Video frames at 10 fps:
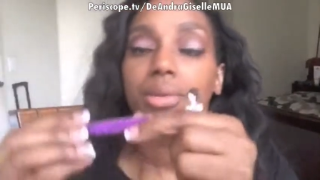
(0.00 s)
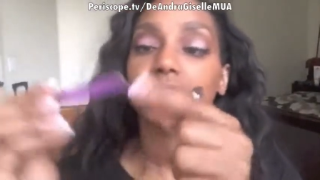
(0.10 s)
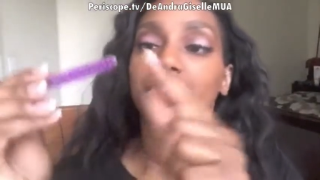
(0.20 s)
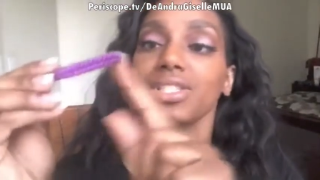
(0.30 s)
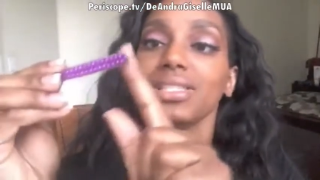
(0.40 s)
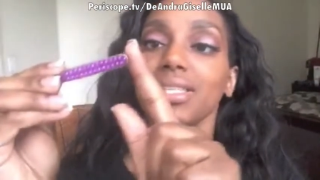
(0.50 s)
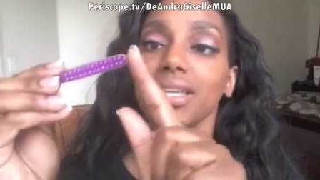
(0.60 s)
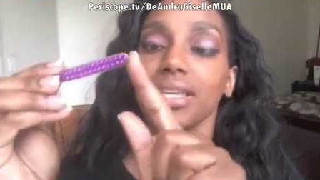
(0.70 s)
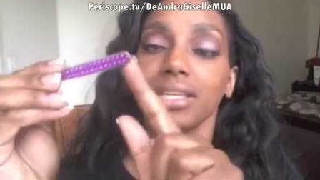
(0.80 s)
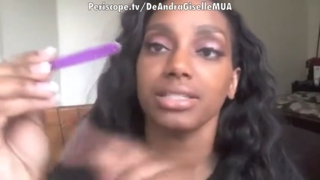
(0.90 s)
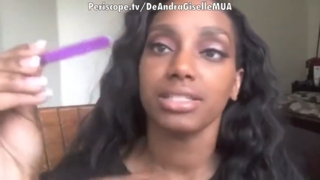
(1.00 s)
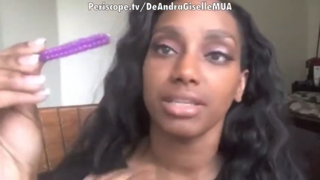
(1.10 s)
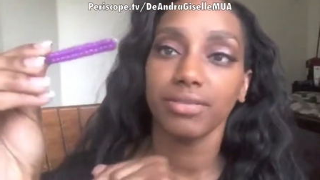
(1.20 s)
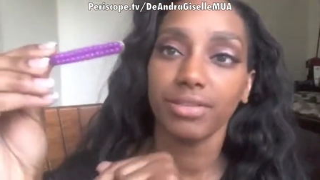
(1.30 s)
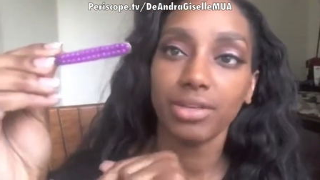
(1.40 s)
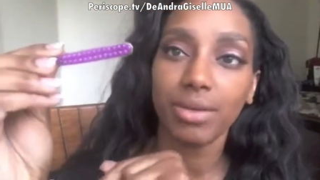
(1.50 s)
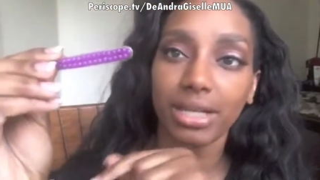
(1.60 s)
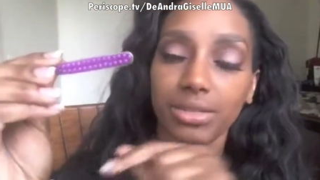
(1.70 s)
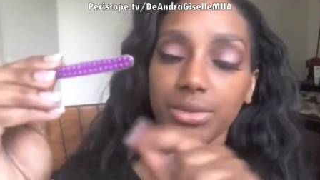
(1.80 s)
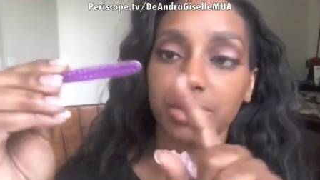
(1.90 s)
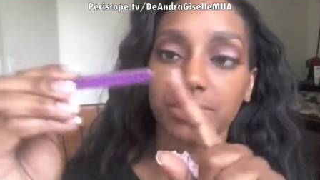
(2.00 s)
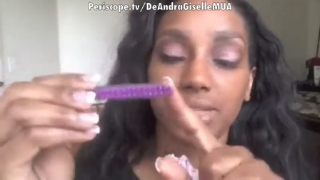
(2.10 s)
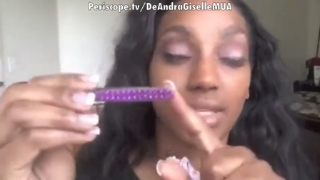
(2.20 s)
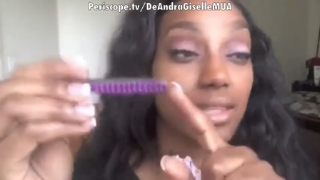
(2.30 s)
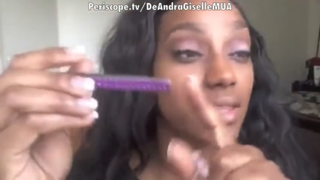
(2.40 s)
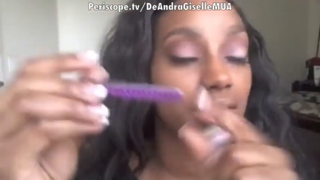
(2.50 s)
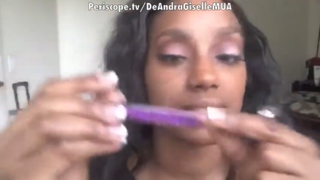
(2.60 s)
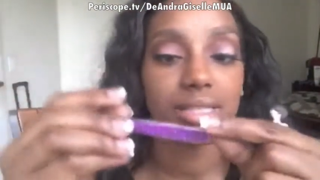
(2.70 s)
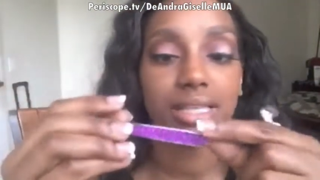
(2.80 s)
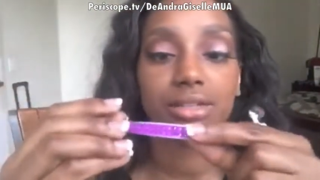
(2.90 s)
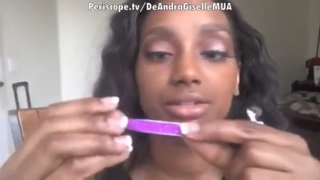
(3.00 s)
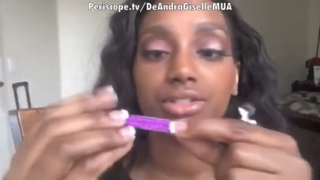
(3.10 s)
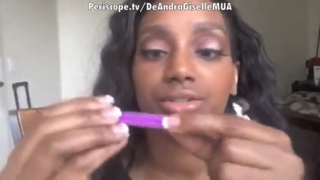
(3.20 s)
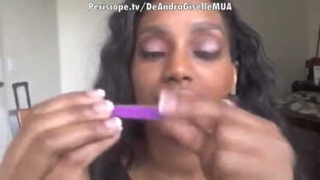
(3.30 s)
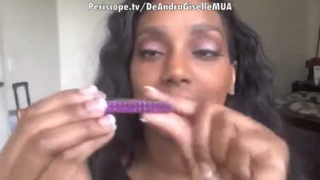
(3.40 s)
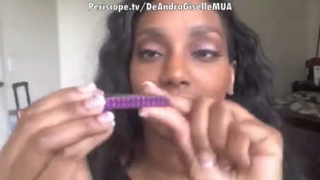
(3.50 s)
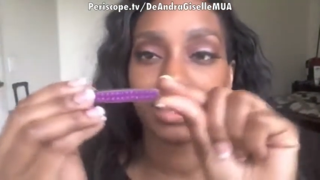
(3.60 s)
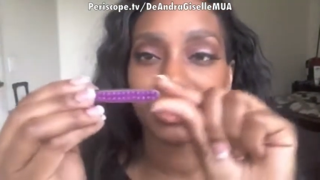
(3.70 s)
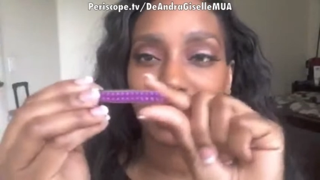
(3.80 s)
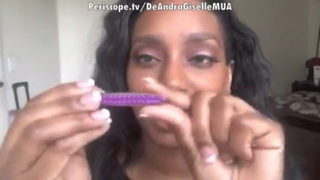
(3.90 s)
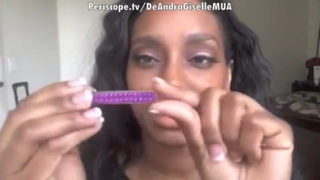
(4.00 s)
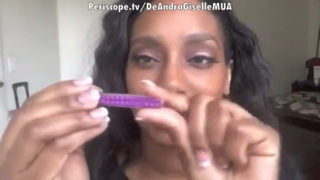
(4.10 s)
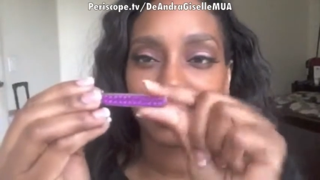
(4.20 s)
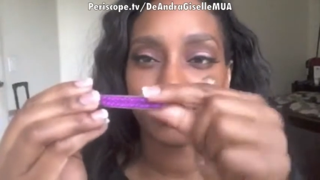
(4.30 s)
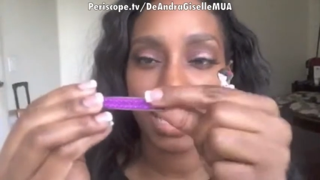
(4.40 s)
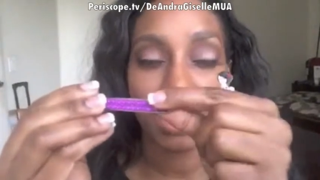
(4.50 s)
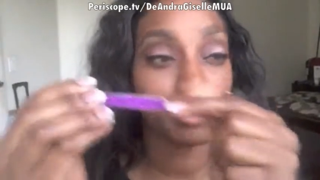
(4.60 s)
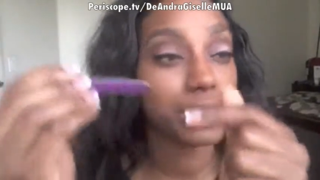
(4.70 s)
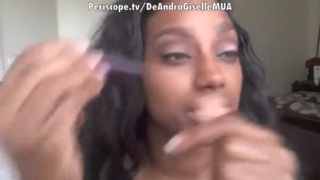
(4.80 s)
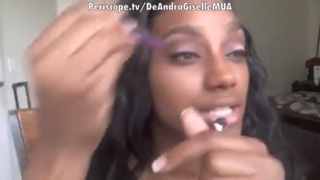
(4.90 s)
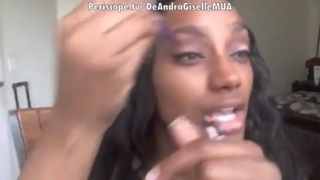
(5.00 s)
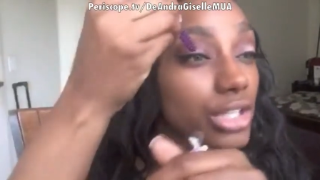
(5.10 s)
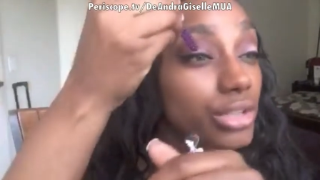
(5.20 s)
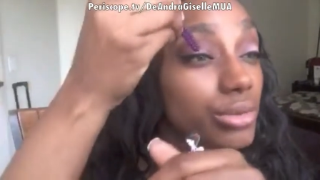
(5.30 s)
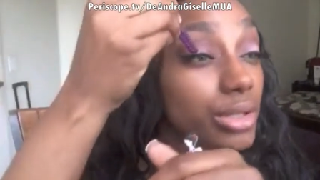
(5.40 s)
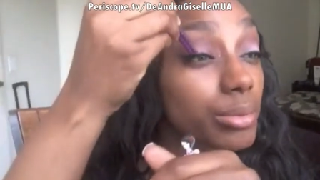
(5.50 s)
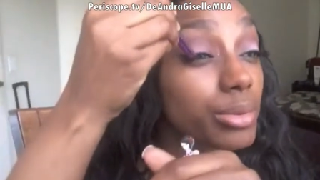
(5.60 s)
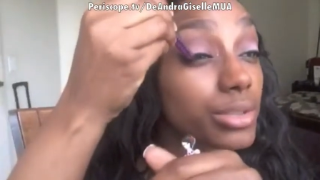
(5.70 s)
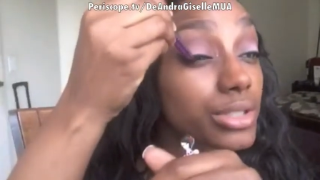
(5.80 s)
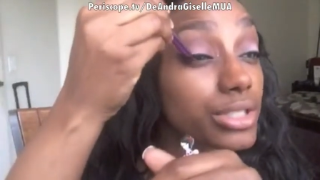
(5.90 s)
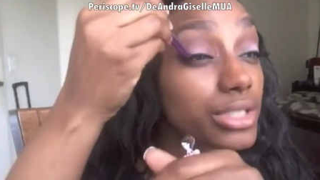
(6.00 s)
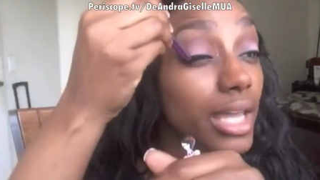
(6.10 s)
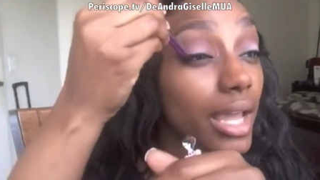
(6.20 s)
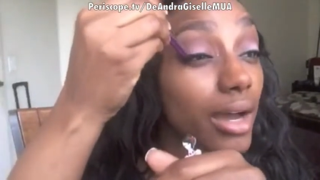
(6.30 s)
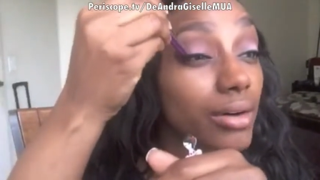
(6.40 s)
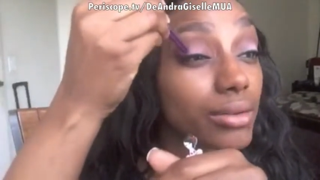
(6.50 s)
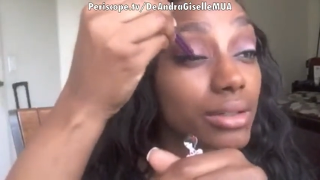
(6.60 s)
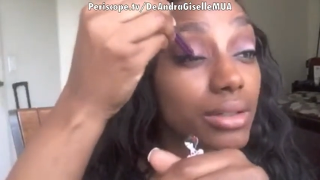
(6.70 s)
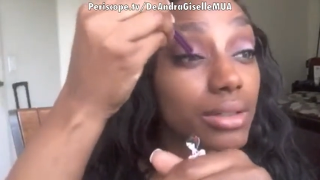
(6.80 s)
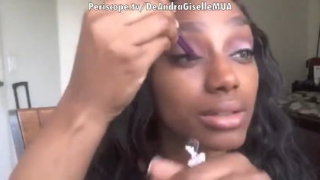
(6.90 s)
But just the ends, if you had tweezers like this, as long as you have this, it has this flat piece, you can push down.